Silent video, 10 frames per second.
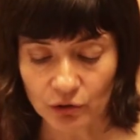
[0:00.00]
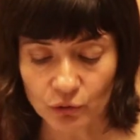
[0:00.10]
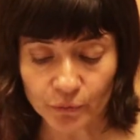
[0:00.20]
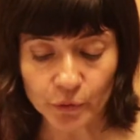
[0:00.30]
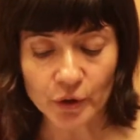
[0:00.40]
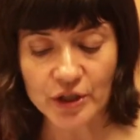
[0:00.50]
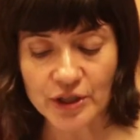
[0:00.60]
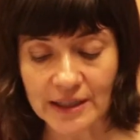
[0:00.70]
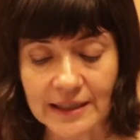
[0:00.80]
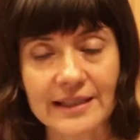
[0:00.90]
to
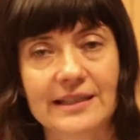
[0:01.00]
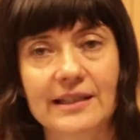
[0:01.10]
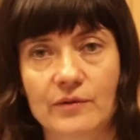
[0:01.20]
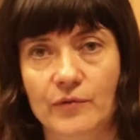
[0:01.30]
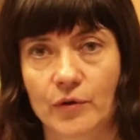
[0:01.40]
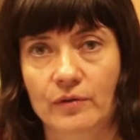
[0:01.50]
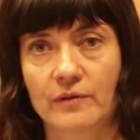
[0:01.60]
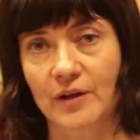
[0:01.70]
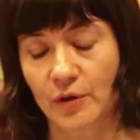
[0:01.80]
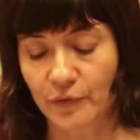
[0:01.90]
flourish in the city for the
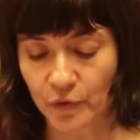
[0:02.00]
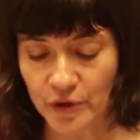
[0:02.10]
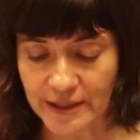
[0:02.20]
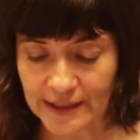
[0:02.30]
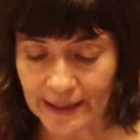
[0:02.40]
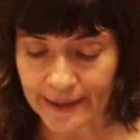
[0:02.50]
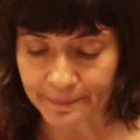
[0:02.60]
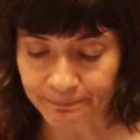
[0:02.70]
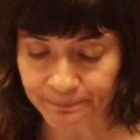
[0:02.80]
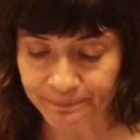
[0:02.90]
very first
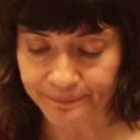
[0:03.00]
time.